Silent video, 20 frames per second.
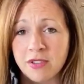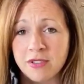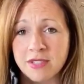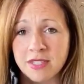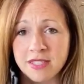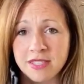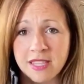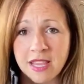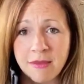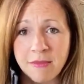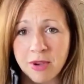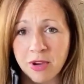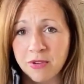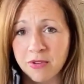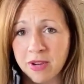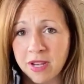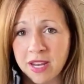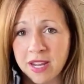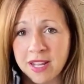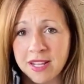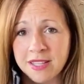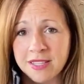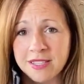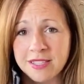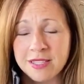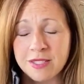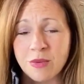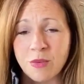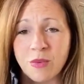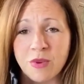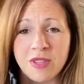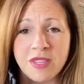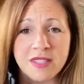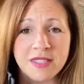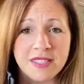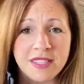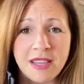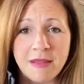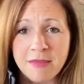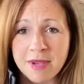the same ingredients with the
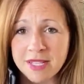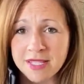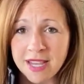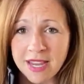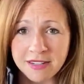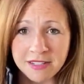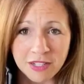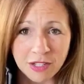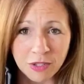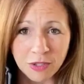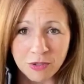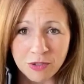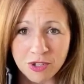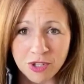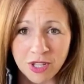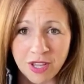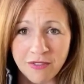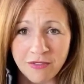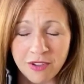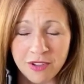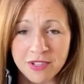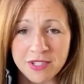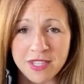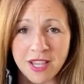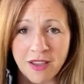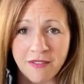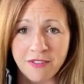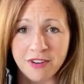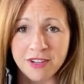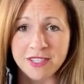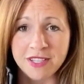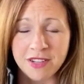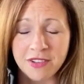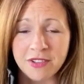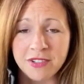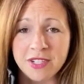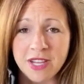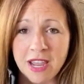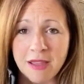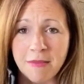same exact inclusion levels every
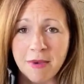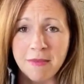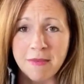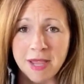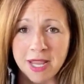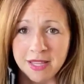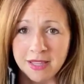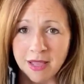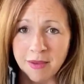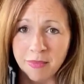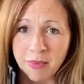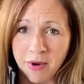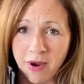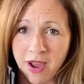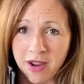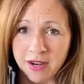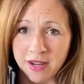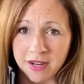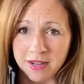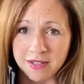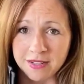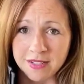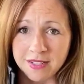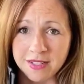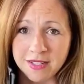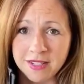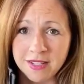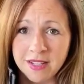single time I make that product.